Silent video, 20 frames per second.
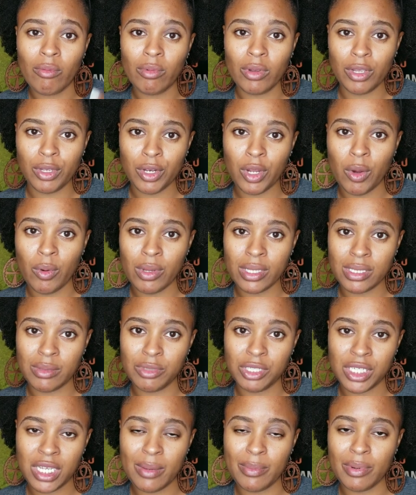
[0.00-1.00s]
with some
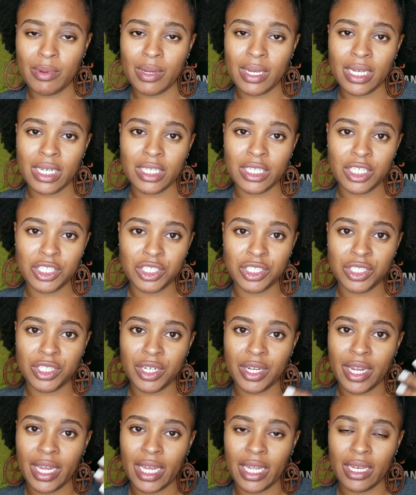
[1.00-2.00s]
shampoo and
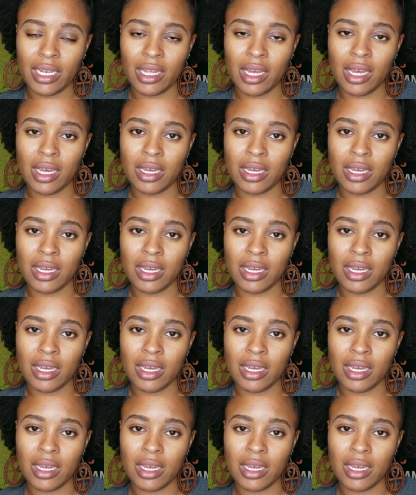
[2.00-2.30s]
conditioner and